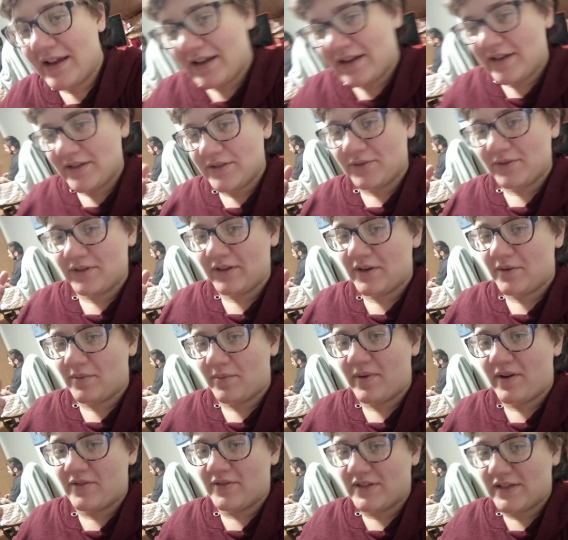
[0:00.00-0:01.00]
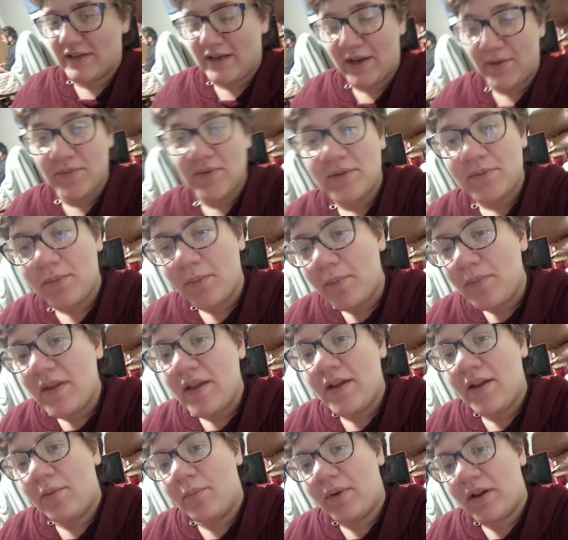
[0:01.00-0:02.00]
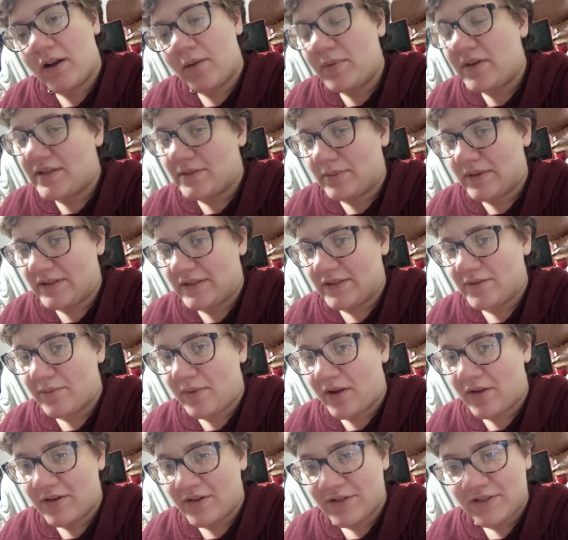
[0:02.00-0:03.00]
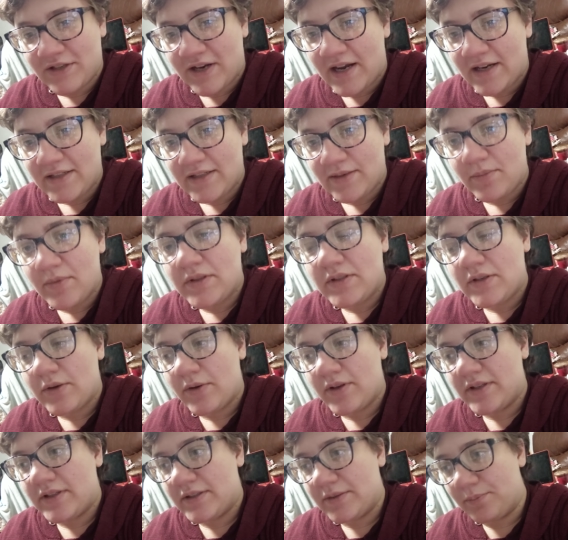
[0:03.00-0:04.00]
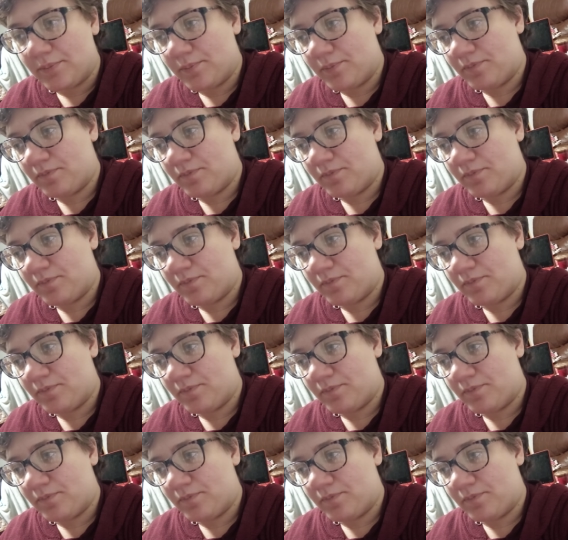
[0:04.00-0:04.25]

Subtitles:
He's really good at pronouncing names, but he's busy, so I'm not going to distract him. So it's...